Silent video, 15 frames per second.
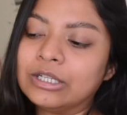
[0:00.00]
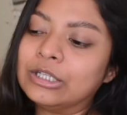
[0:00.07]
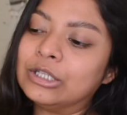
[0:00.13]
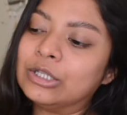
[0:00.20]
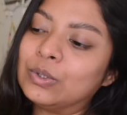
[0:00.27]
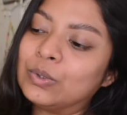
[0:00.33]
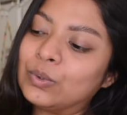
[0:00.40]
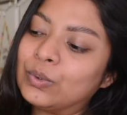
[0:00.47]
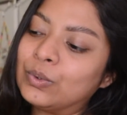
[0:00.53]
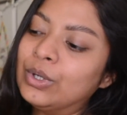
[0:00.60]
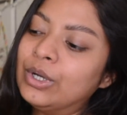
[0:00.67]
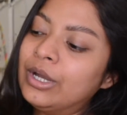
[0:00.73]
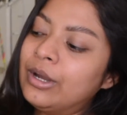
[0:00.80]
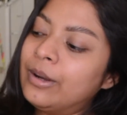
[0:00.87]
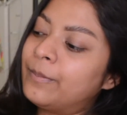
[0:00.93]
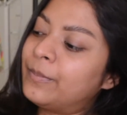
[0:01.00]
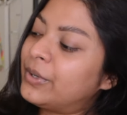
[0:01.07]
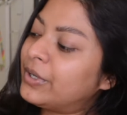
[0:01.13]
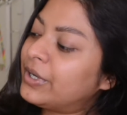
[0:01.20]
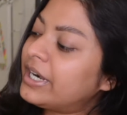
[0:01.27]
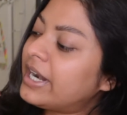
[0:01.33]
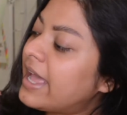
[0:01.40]
Glow
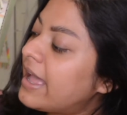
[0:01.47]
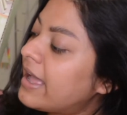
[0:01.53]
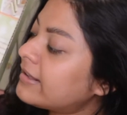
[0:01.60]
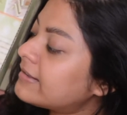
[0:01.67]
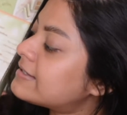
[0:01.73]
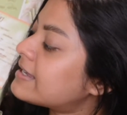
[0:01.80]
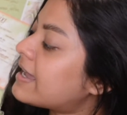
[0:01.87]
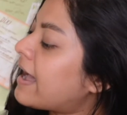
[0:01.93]
products.